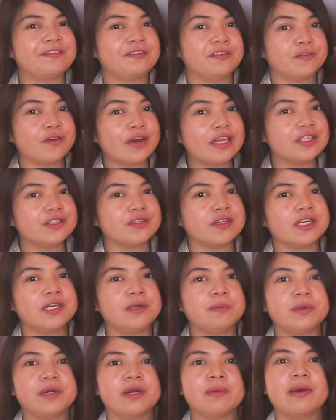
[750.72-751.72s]
if you want to
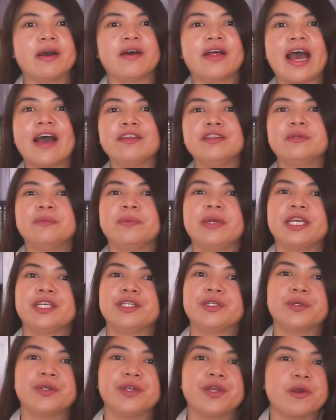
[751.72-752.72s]
learn more about how to make
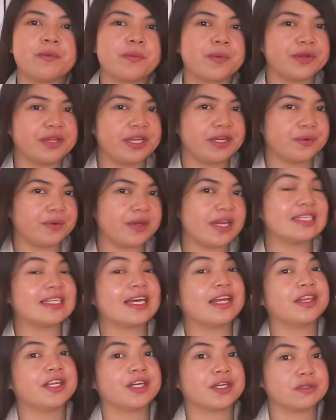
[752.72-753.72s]
sure your proteinuria is
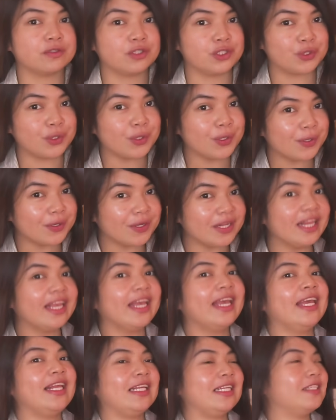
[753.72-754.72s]
under control,
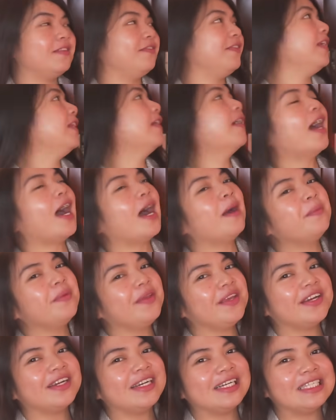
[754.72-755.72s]
this video up
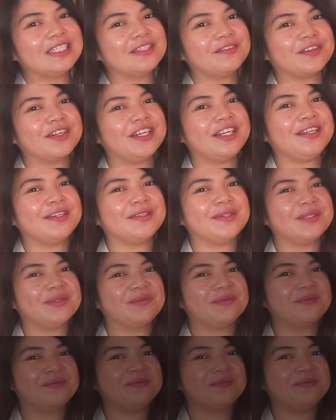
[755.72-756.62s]
here is for you